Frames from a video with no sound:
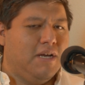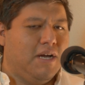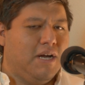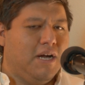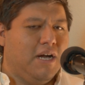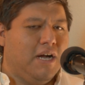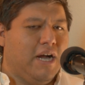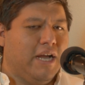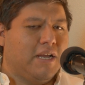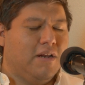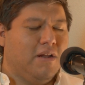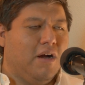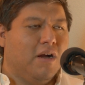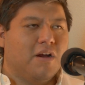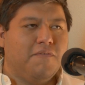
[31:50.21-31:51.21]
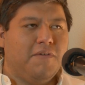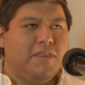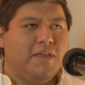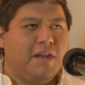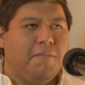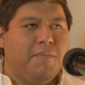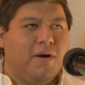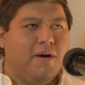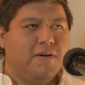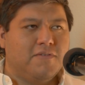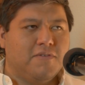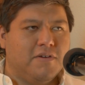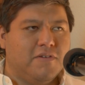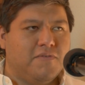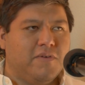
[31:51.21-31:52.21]
iconography that he borrows
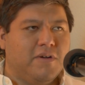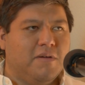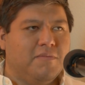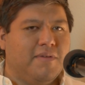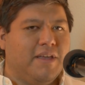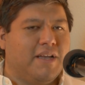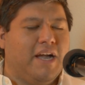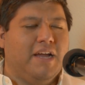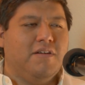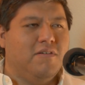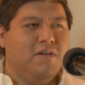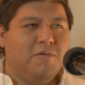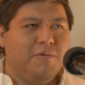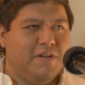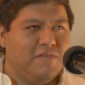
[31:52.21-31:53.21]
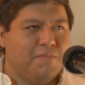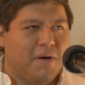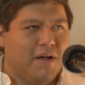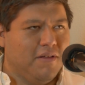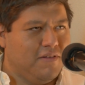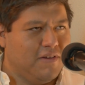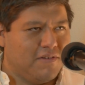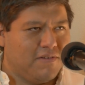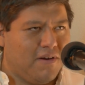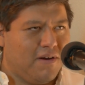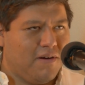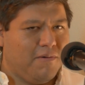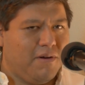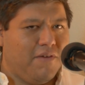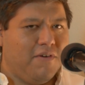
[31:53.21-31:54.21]
for his films, and like I don't know what his politics are
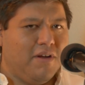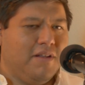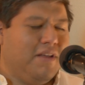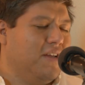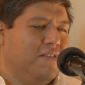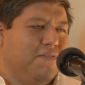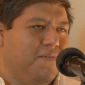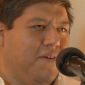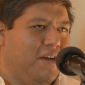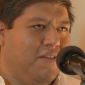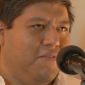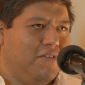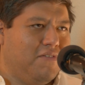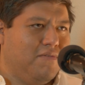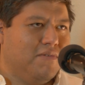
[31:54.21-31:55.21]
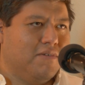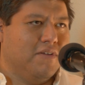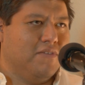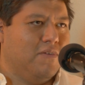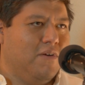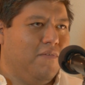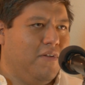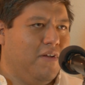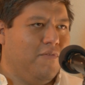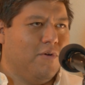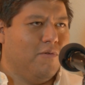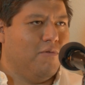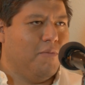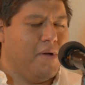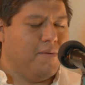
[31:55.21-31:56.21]
or whatever, and like it's fine if he's conservative
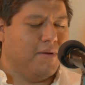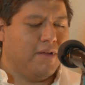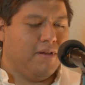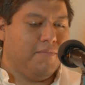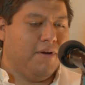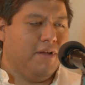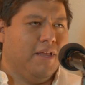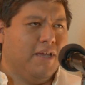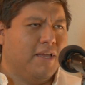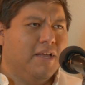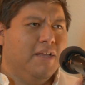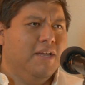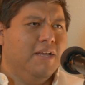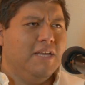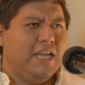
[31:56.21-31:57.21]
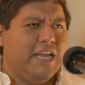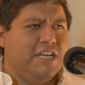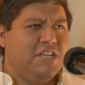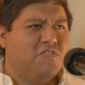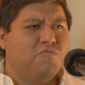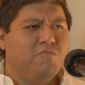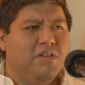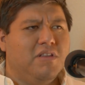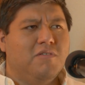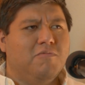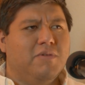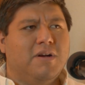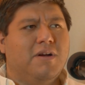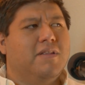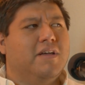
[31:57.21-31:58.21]
or Republican, but like it's just really
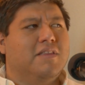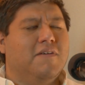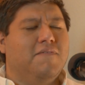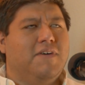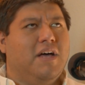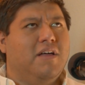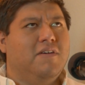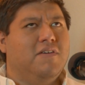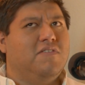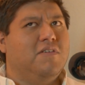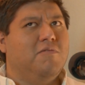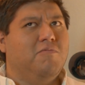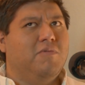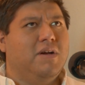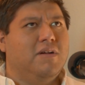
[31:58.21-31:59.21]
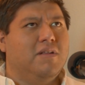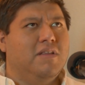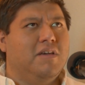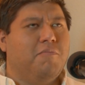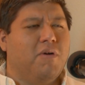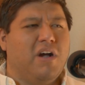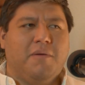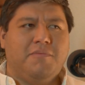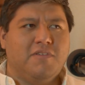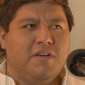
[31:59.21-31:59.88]
weird, like the values he weirdly props